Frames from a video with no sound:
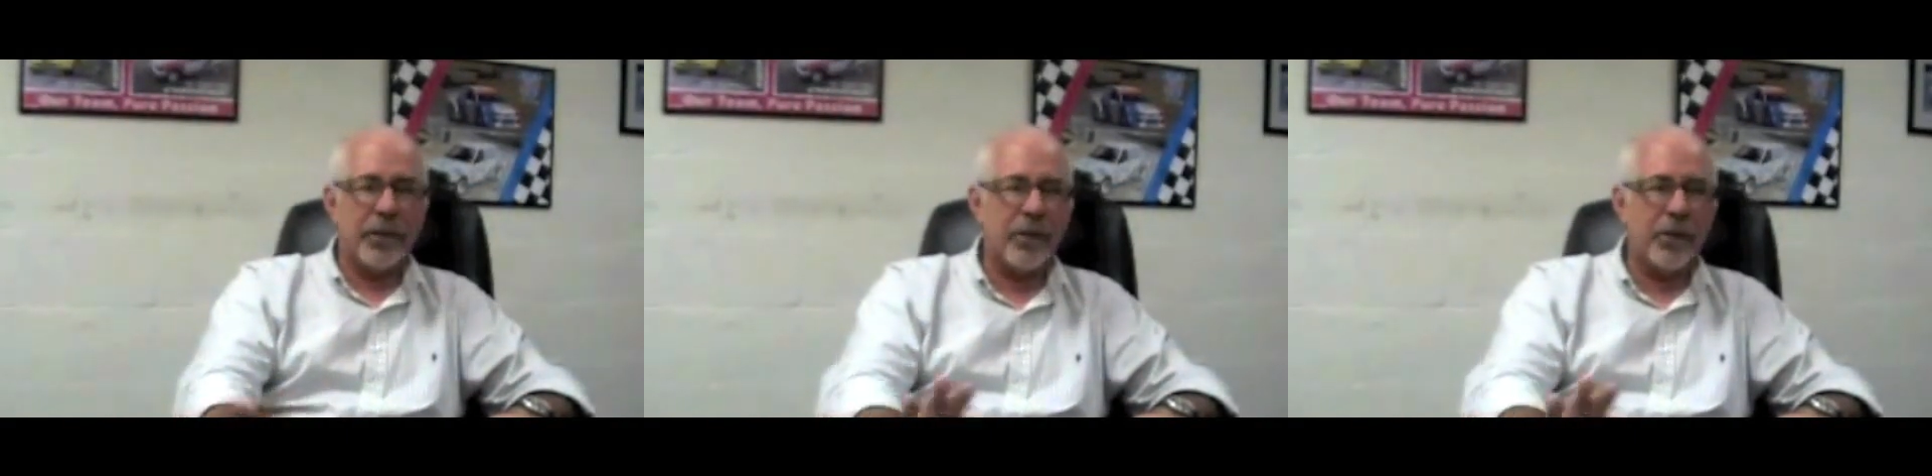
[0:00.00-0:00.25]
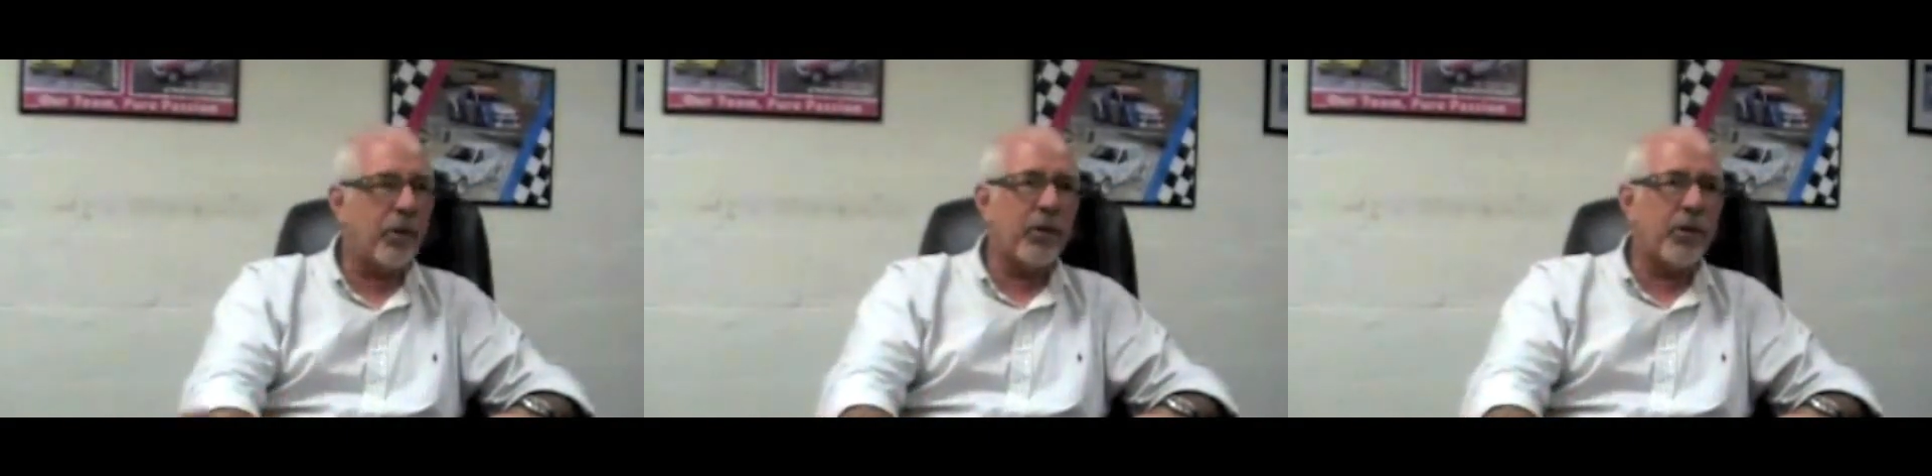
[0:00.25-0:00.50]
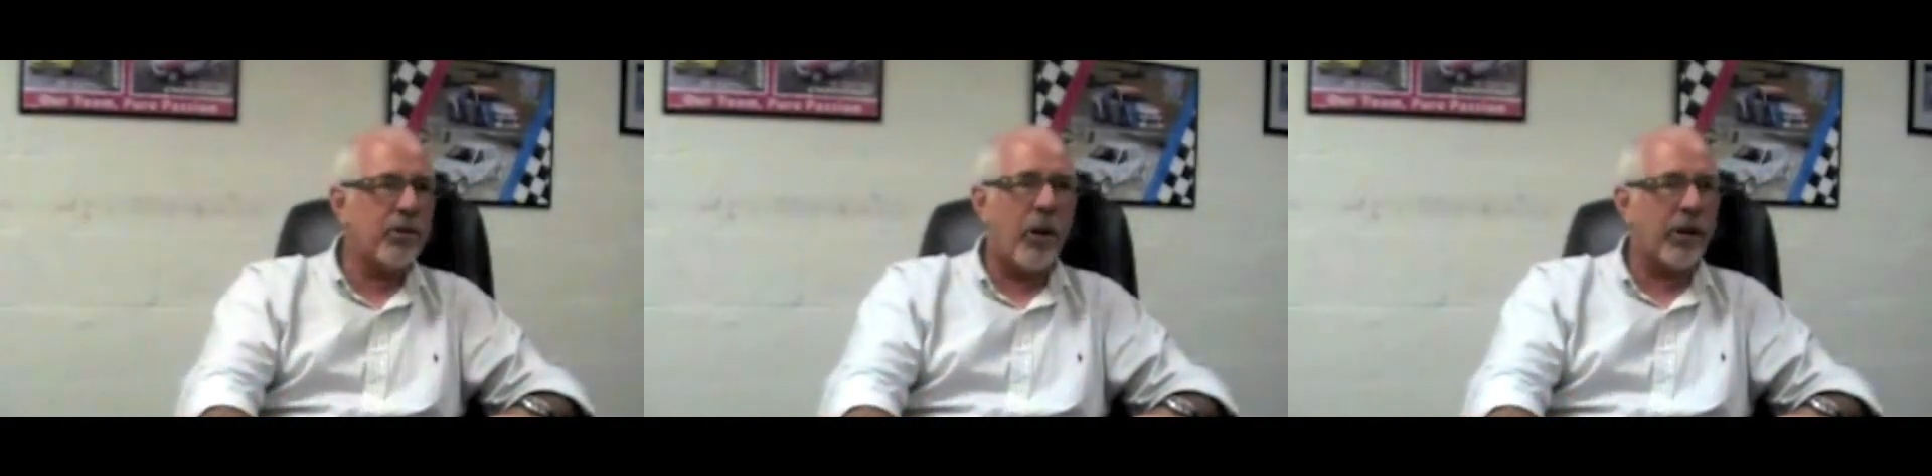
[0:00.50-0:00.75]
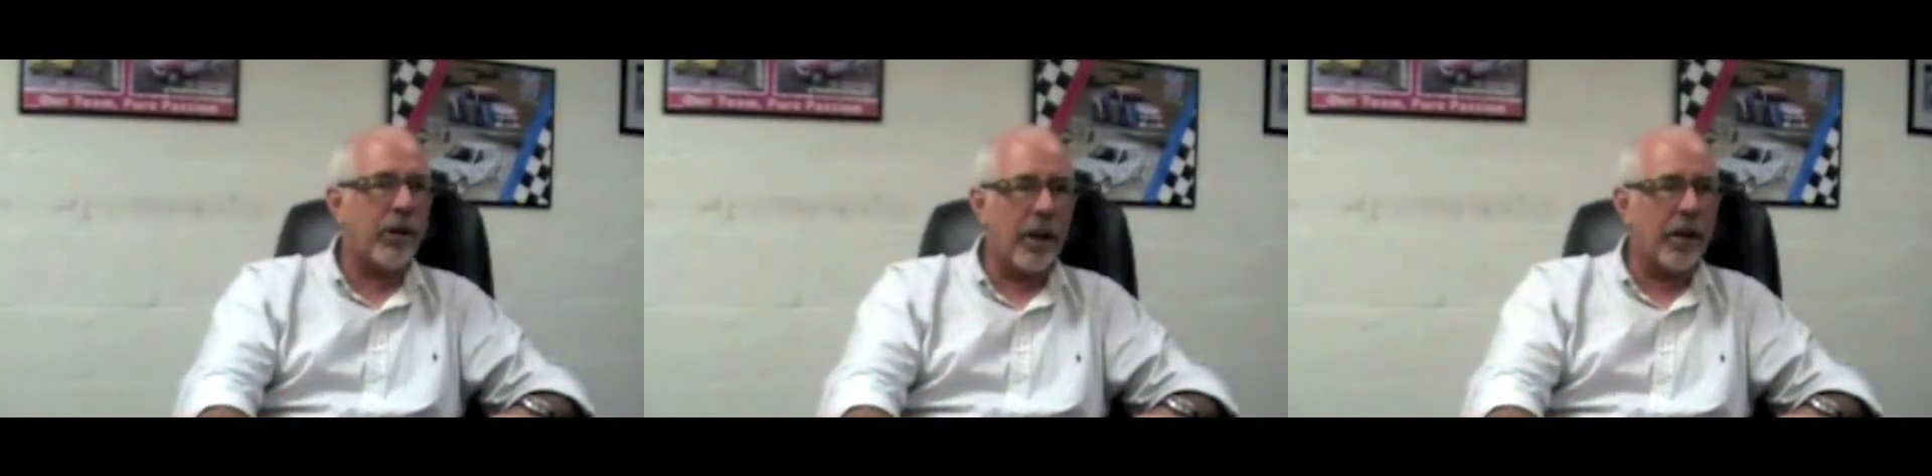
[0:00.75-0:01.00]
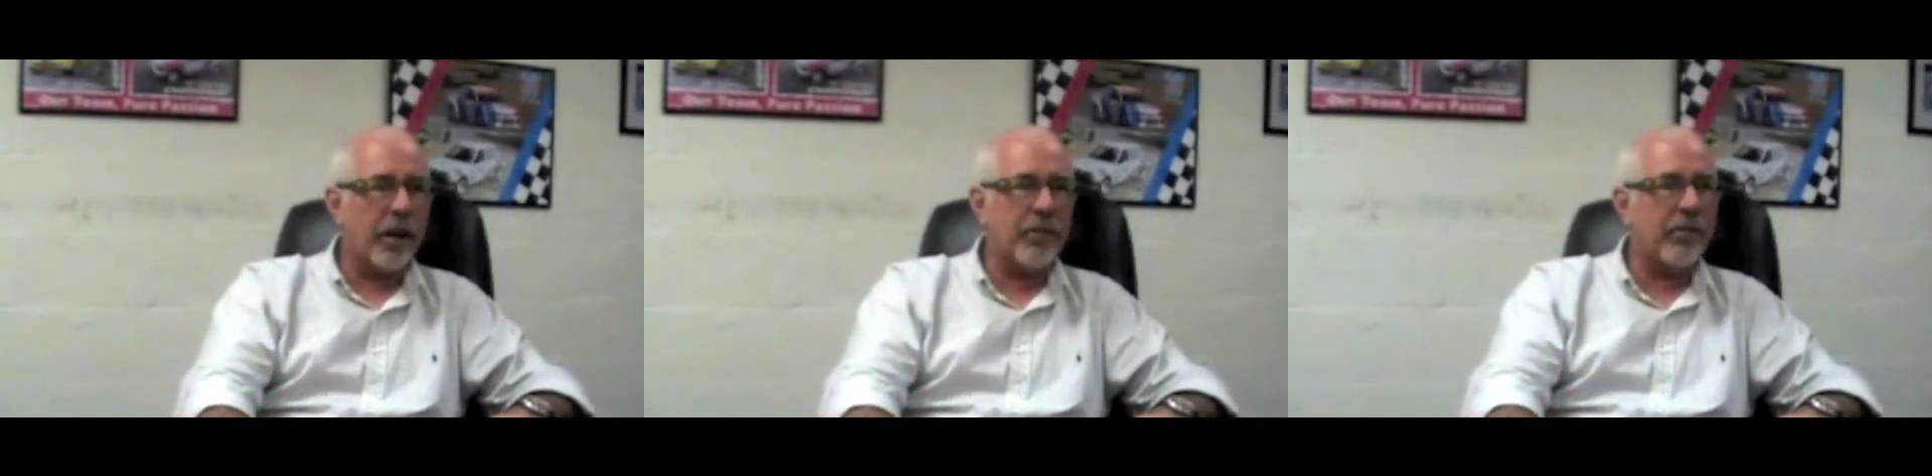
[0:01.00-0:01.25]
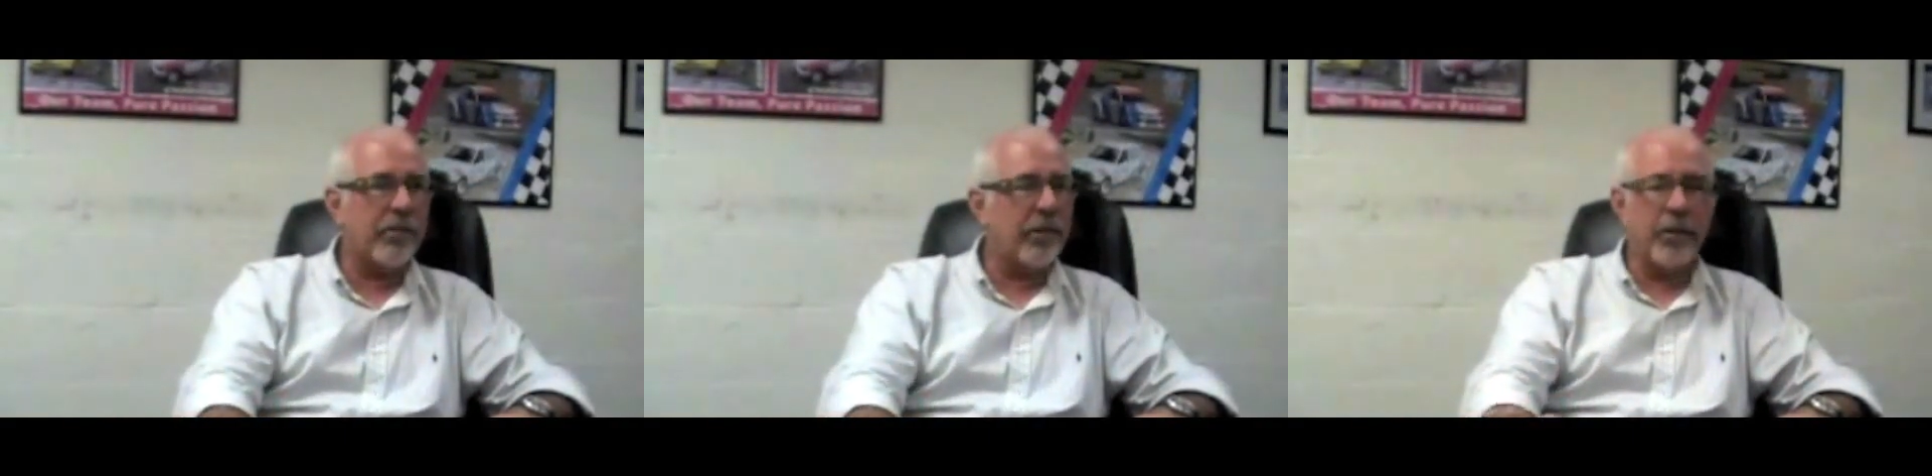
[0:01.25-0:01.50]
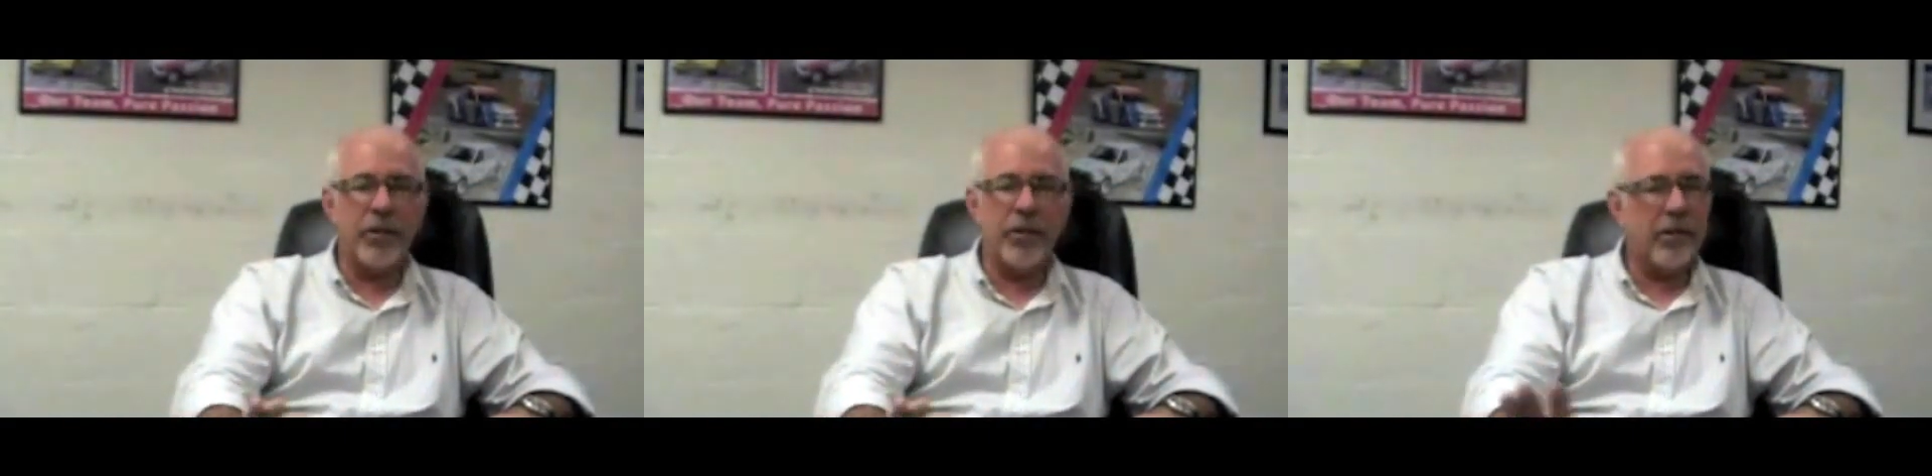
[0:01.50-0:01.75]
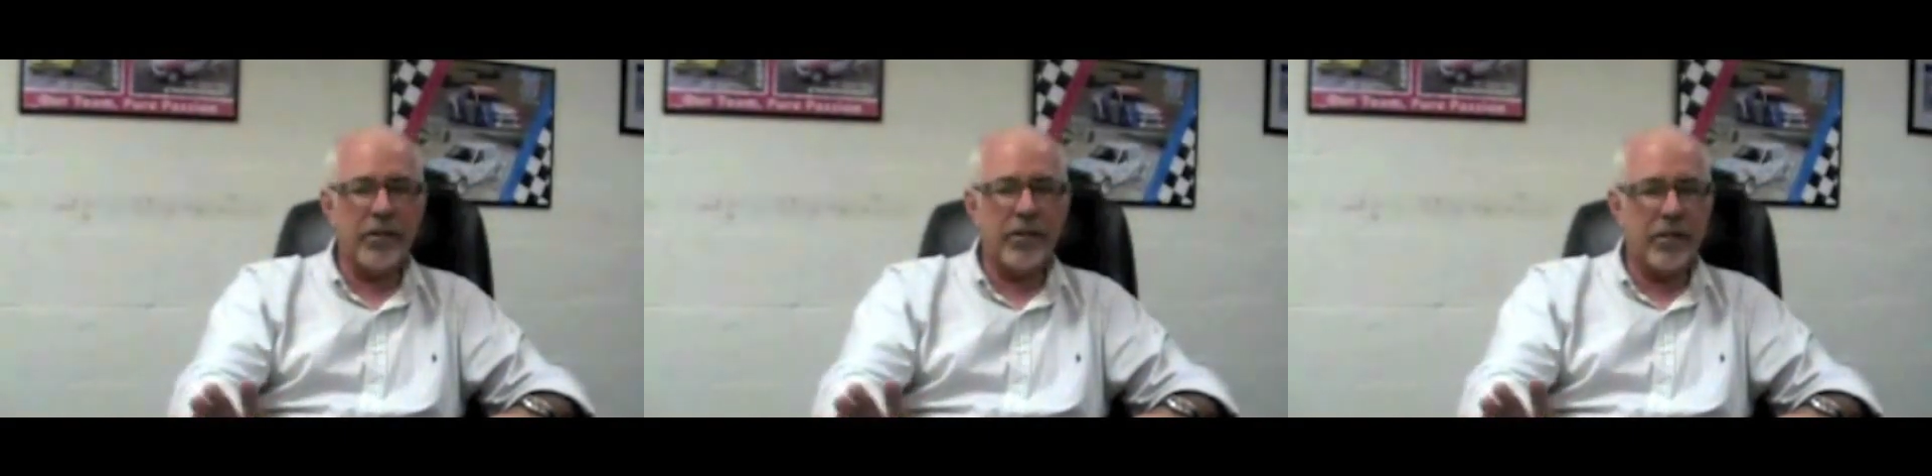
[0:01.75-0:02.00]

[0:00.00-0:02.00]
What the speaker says: There's no shortcuts, you know.